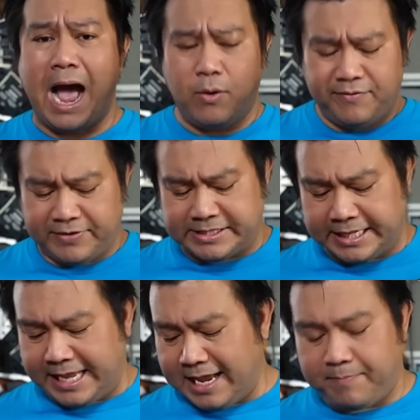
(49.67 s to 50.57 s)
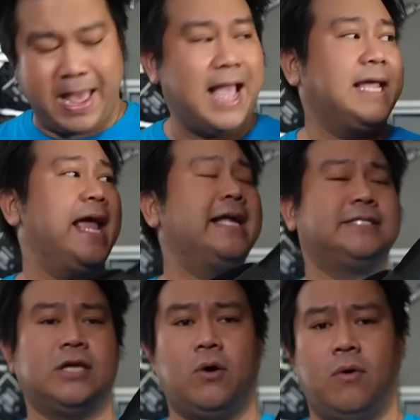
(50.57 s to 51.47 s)
out of its gig bag
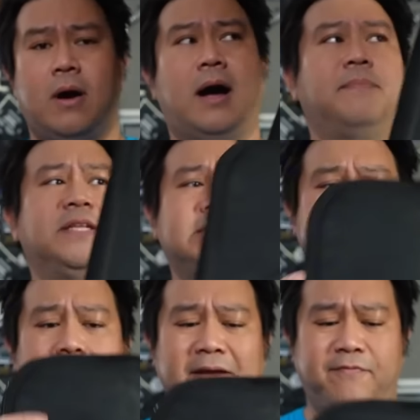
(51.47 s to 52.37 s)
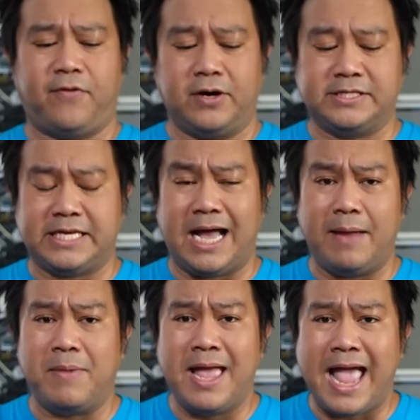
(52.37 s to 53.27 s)
yet. So this is my first
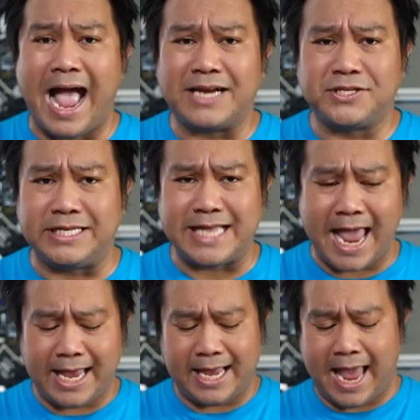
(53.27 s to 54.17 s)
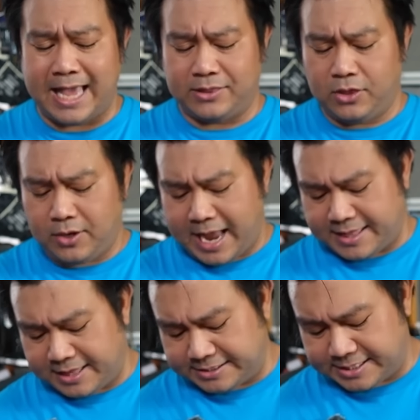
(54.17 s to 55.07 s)
time actually taking a look
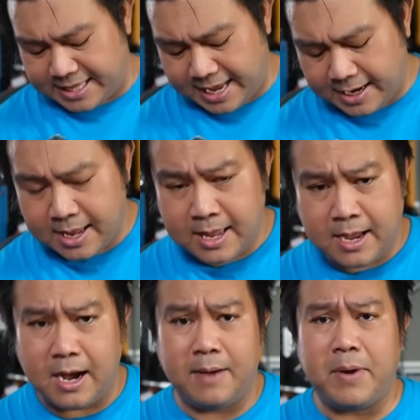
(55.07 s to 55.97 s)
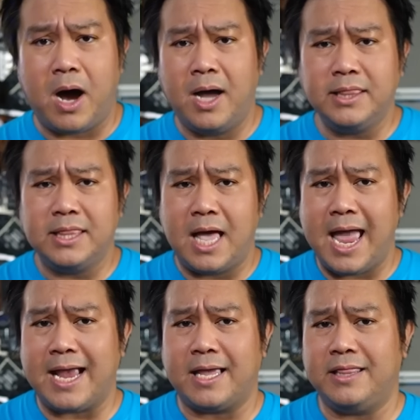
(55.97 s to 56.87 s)
at this thing.
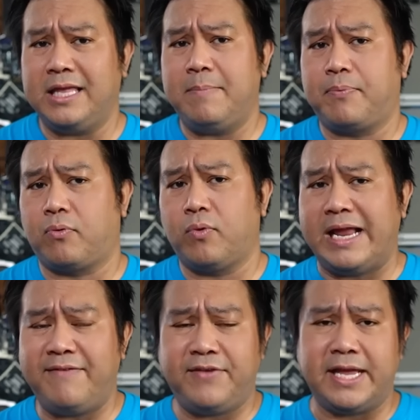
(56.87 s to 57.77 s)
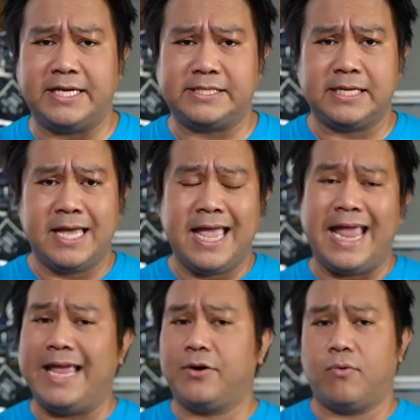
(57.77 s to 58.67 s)
Unlike the previous
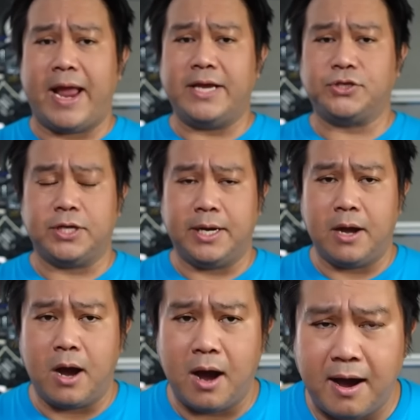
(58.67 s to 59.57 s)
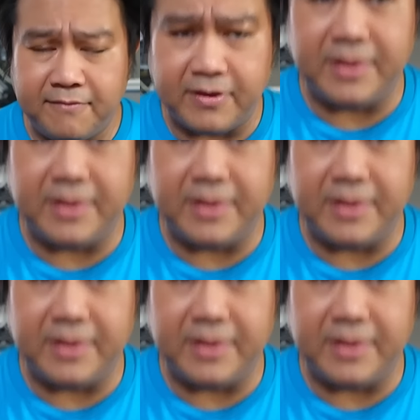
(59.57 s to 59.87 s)
iteration of